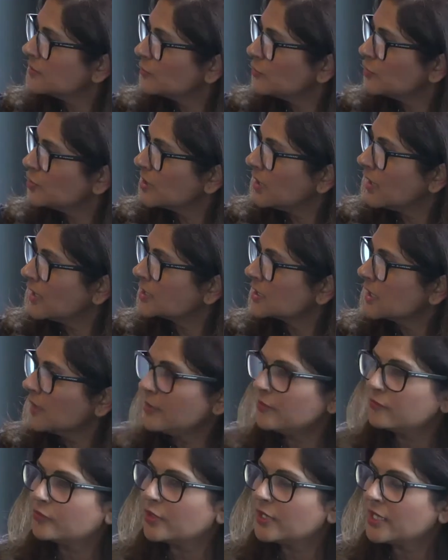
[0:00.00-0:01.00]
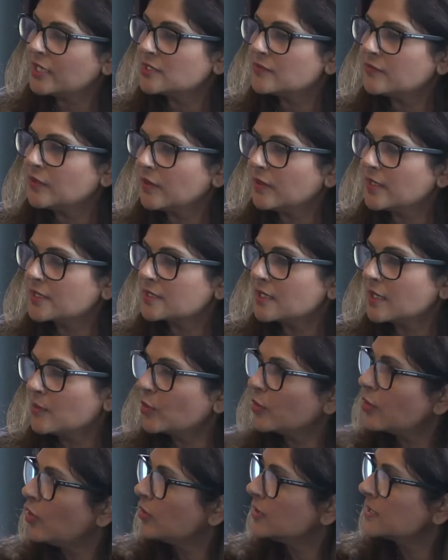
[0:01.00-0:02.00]
you like to come in for an interview? And they said, I'm
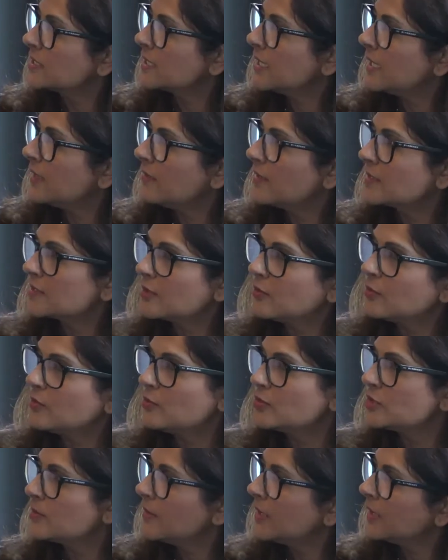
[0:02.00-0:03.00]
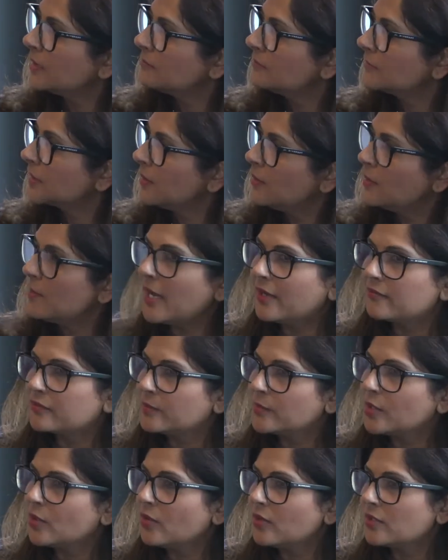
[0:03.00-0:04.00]
on holiday. And they said, would you mind coming back
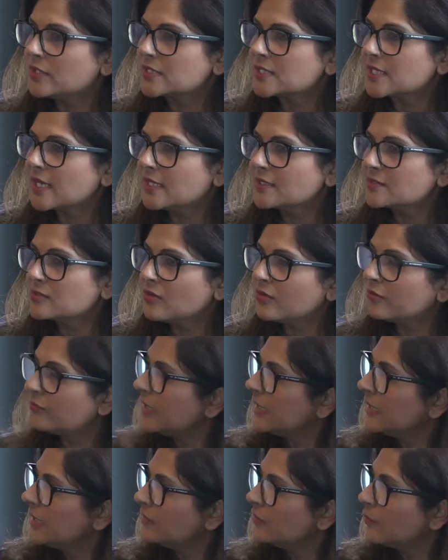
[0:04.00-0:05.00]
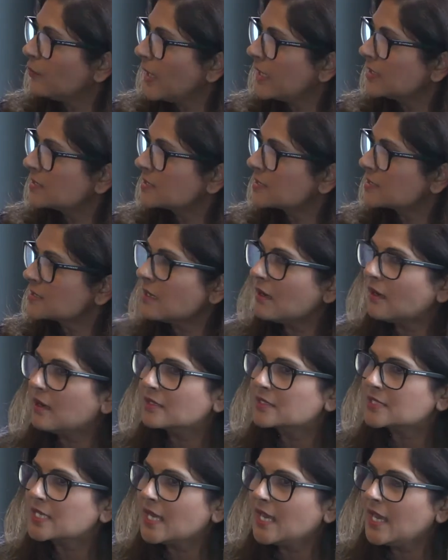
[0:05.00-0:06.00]
from your holiday? It's not really the way to
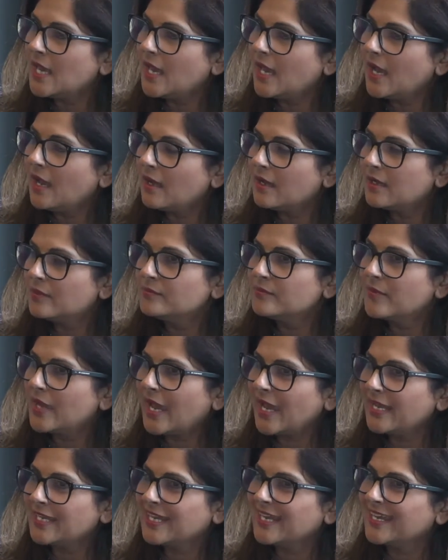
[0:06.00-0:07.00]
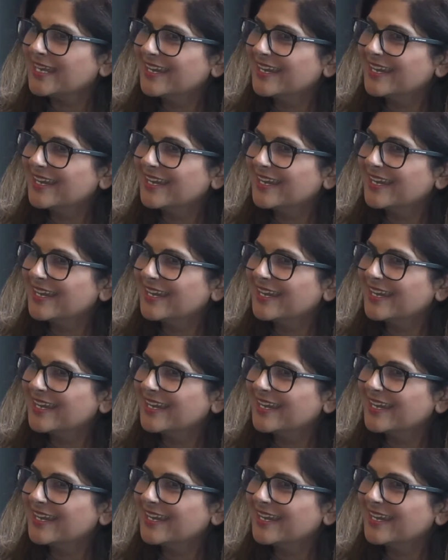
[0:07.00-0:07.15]
start any